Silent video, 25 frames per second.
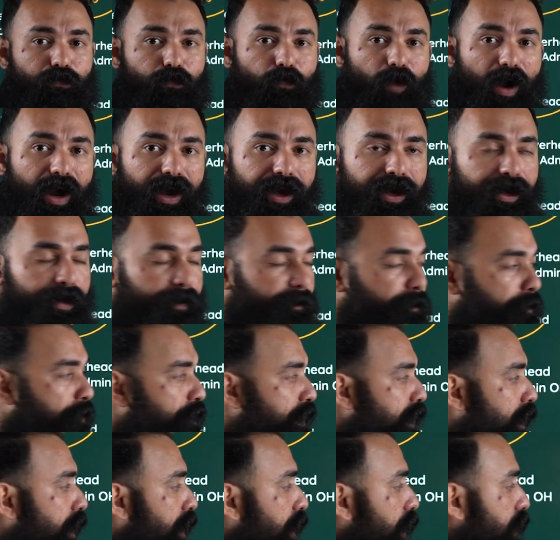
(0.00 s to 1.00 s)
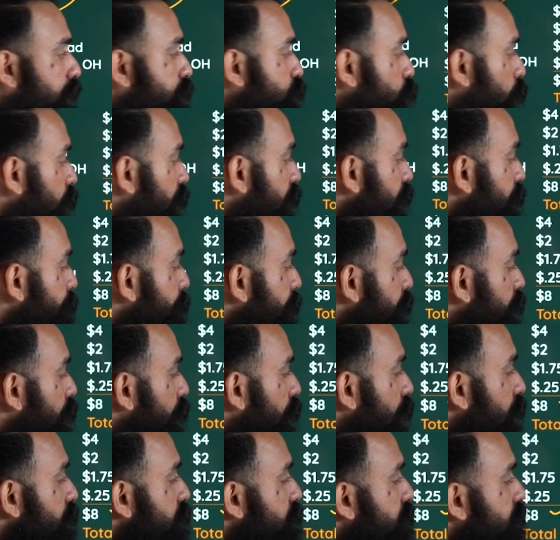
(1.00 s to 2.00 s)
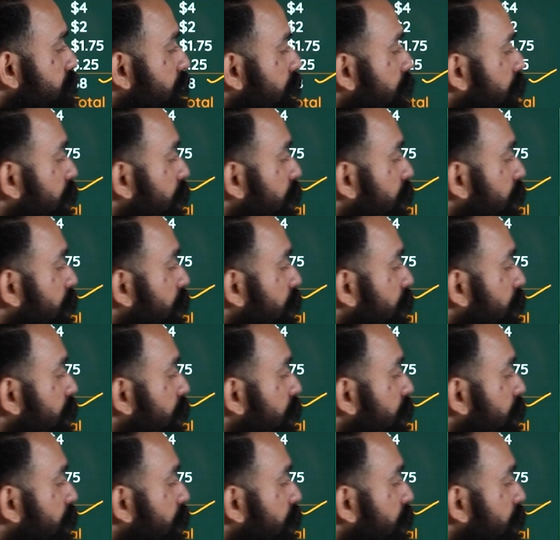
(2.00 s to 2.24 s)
Why? It's only because